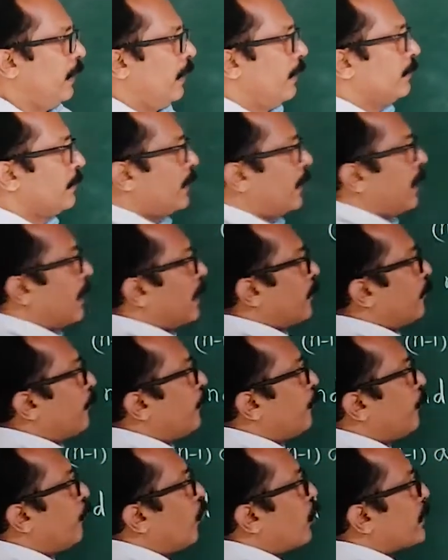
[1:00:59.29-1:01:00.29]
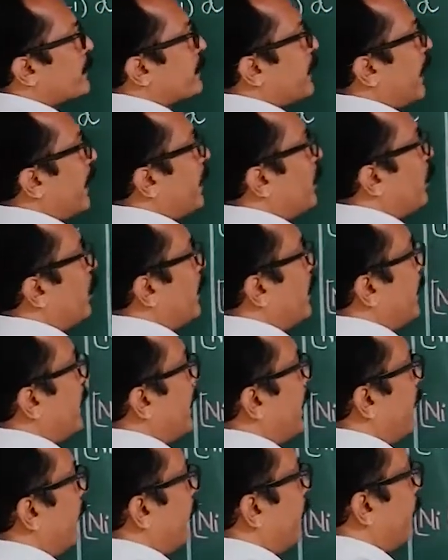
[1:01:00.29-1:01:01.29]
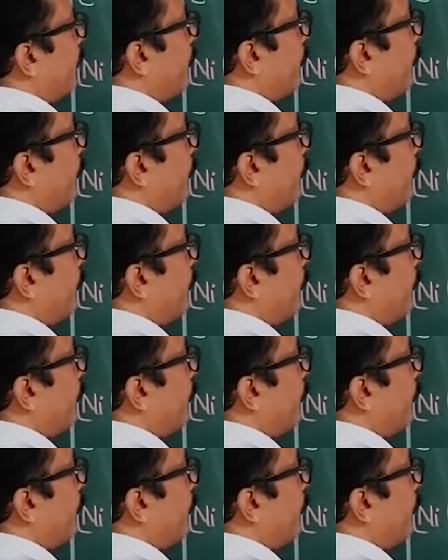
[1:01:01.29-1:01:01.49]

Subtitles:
There are 4 cyanide ligands.